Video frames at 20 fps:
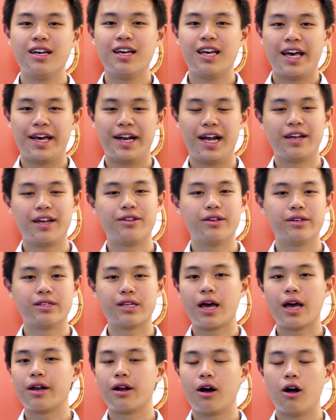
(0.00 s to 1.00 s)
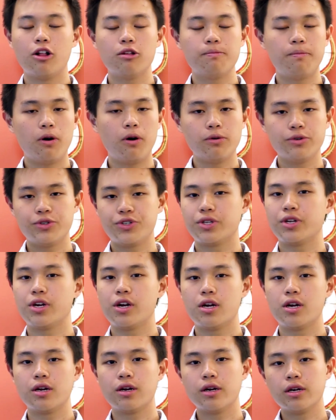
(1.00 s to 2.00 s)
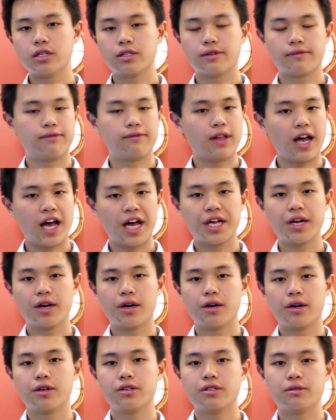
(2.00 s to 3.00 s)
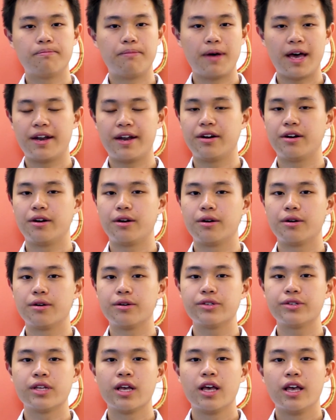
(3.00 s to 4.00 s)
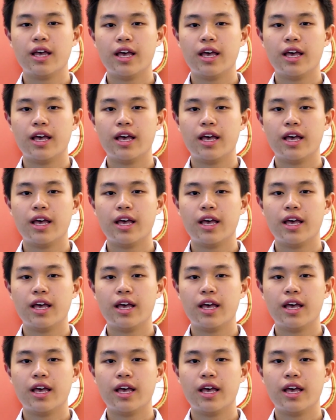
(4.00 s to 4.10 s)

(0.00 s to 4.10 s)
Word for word: and I design all posters, flyers, banners,